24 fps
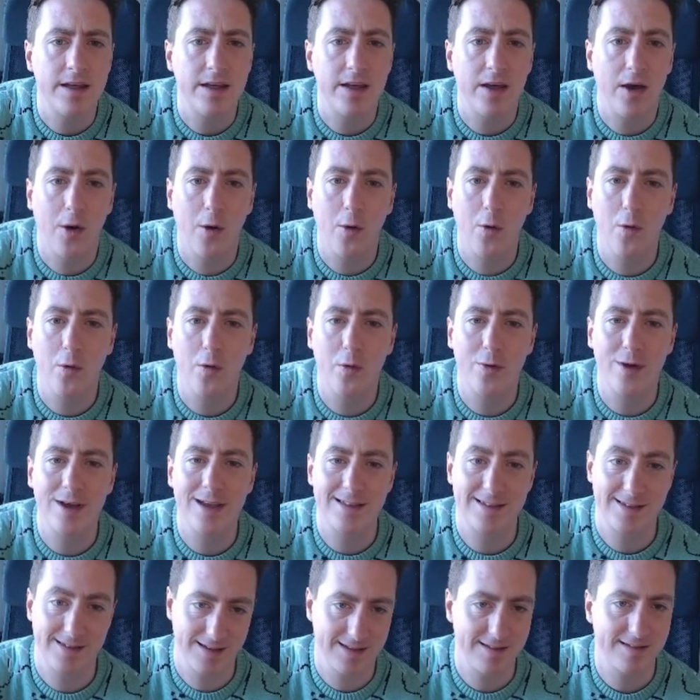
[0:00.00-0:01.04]
Oh,
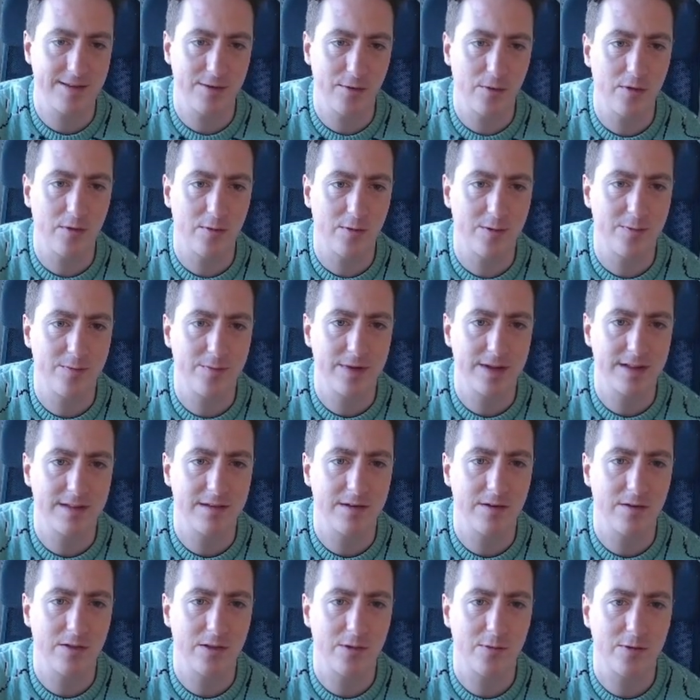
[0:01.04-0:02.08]
it's another one. It's
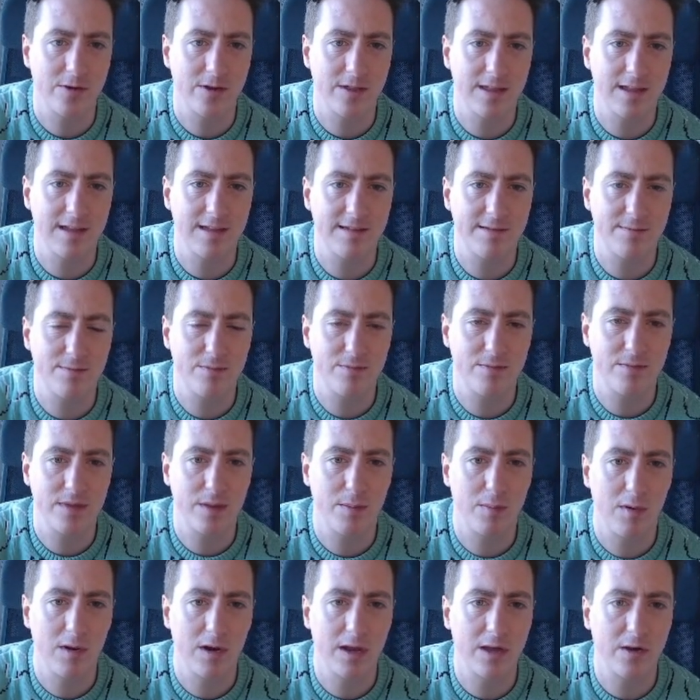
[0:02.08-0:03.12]
another one of these. The
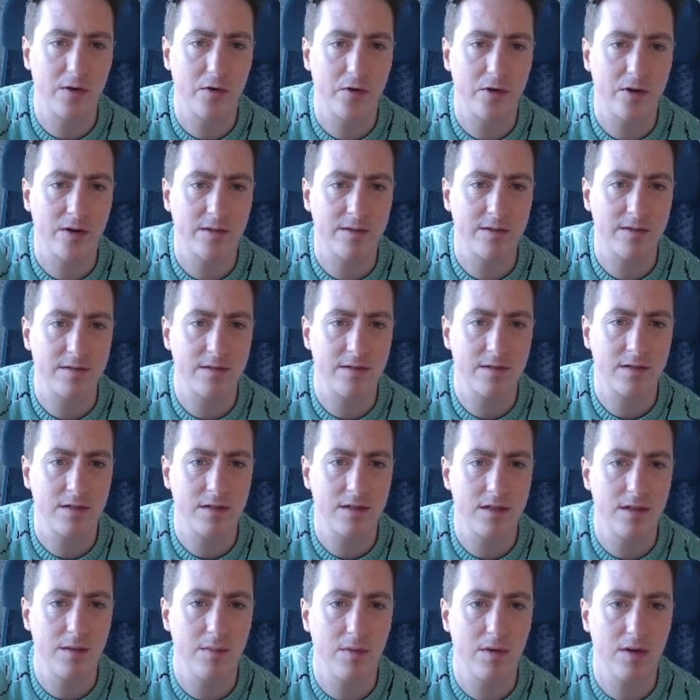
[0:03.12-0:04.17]
bully corners,
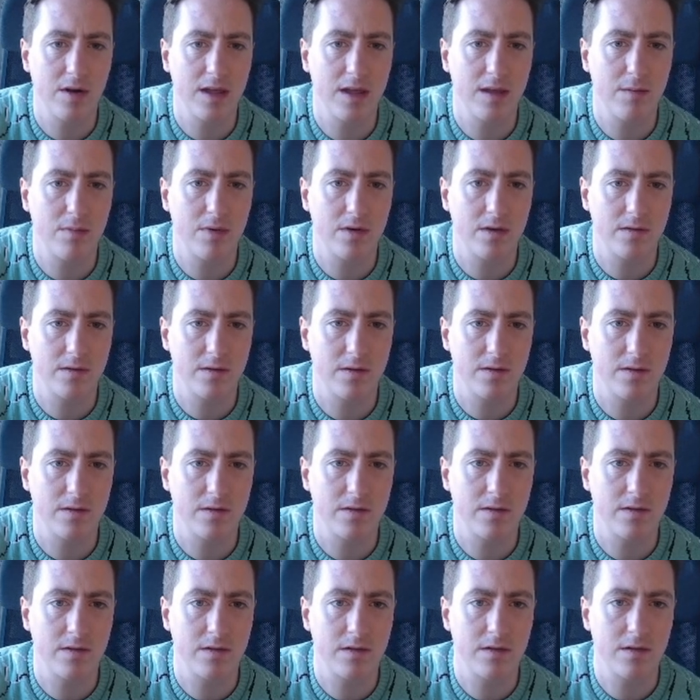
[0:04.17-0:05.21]
the bully
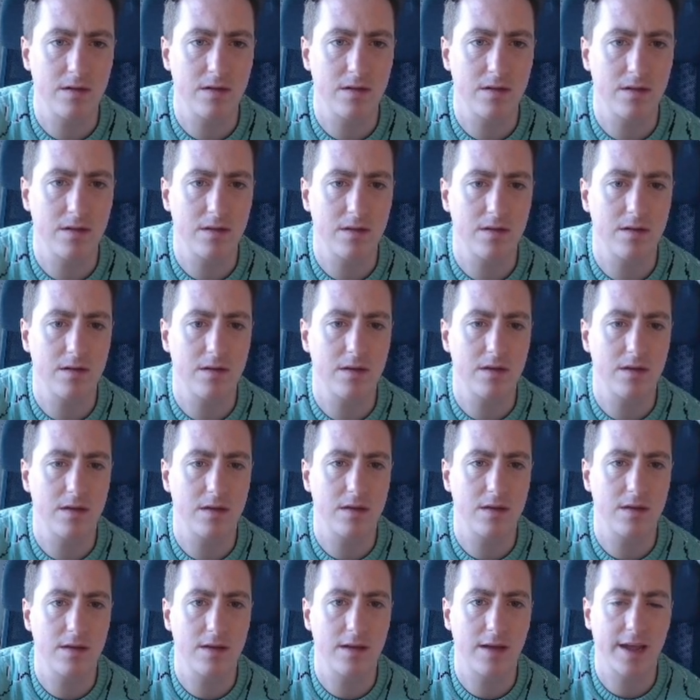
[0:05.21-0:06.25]
puzzles.
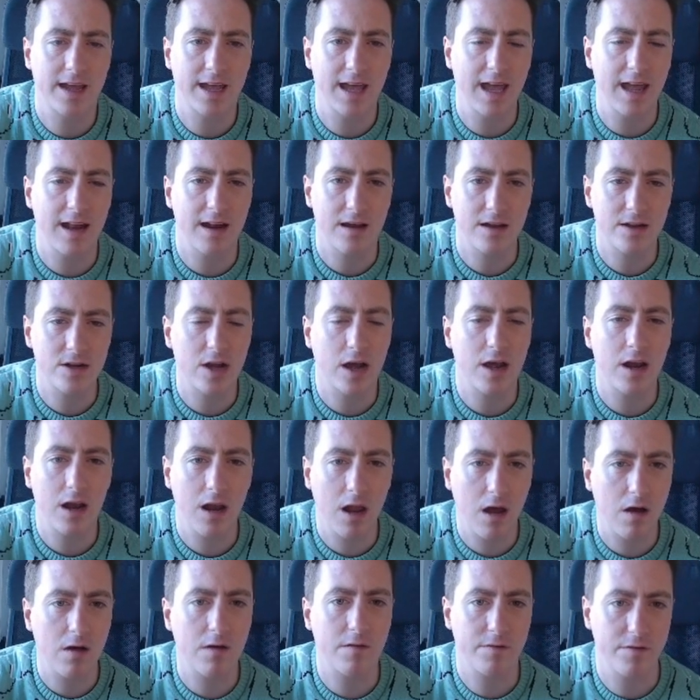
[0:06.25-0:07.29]
Again, I
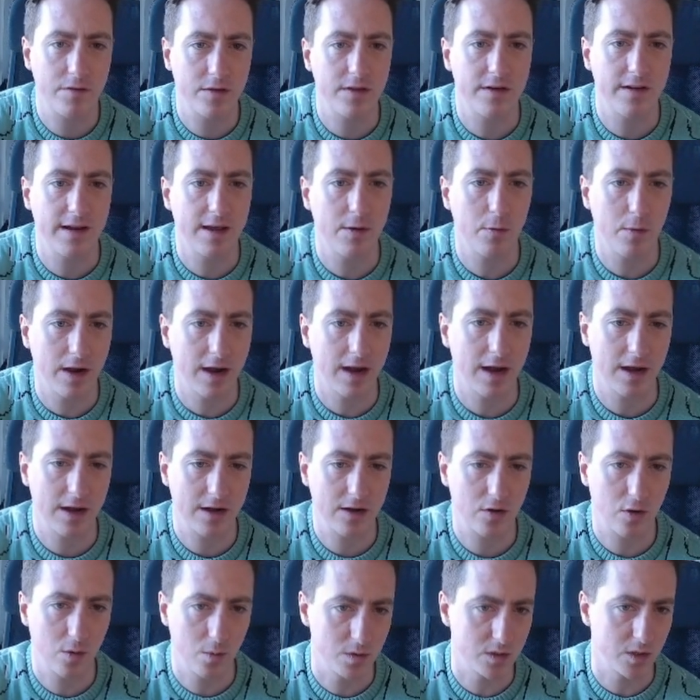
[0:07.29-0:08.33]
long for the day when it
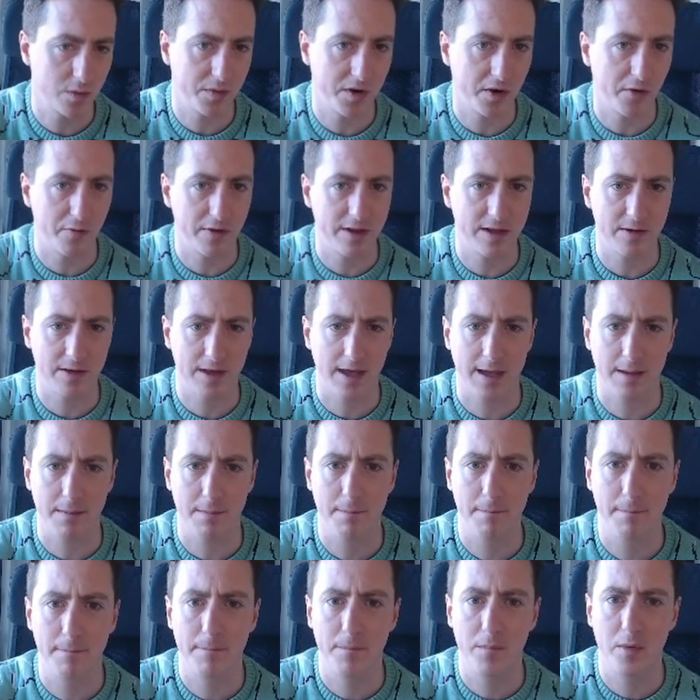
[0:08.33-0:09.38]
comes up in a real game,
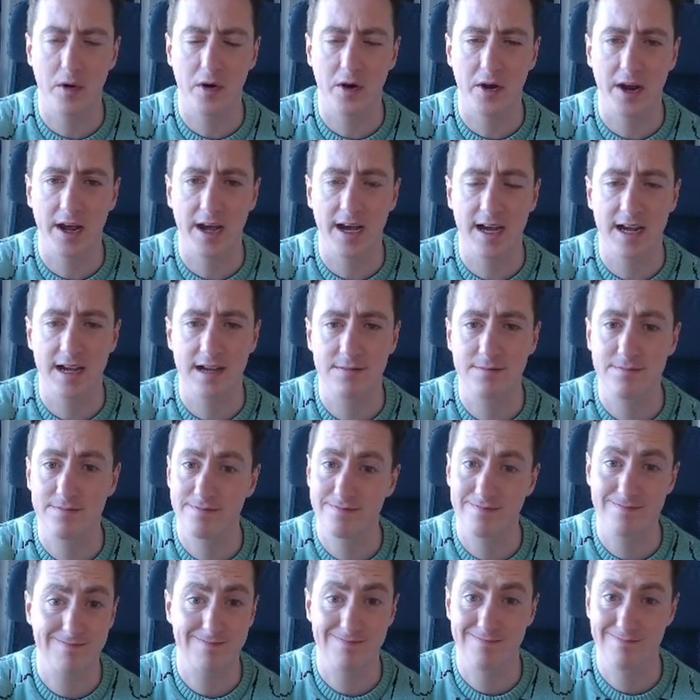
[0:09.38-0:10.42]
but
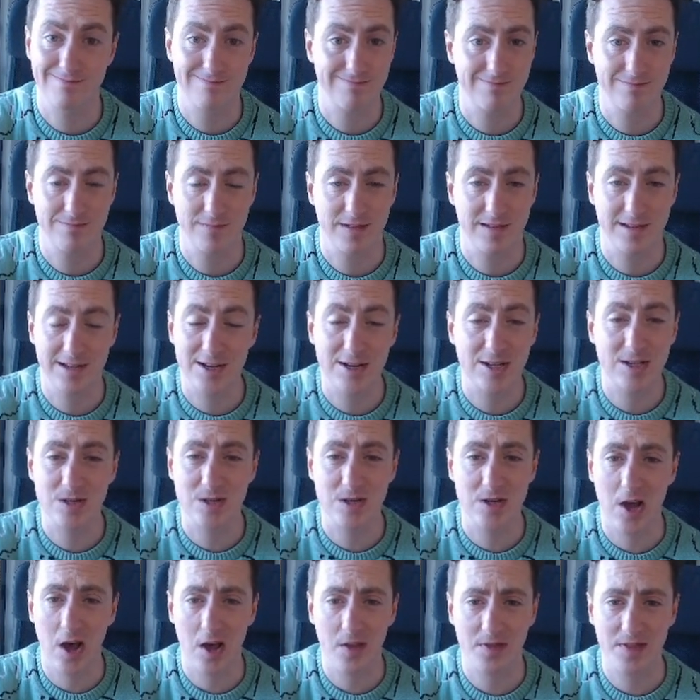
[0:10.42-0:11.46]
it is
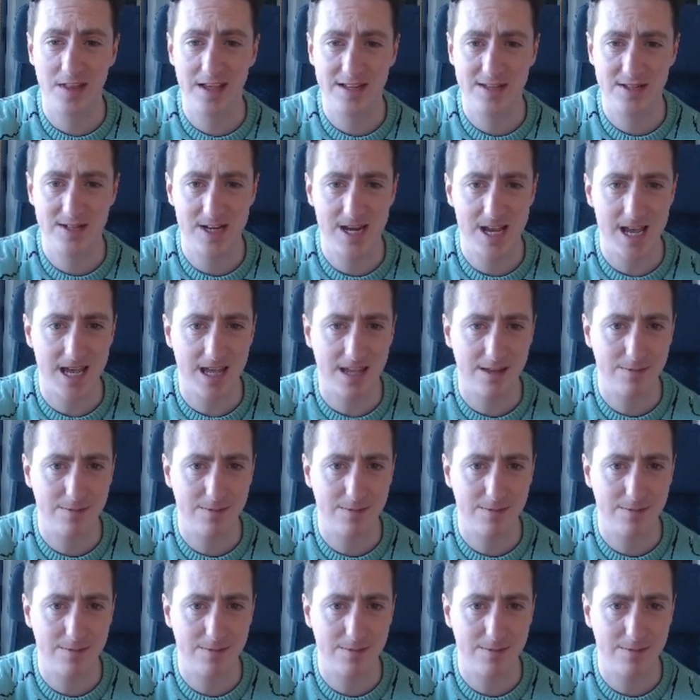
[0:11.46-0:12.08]
not this day.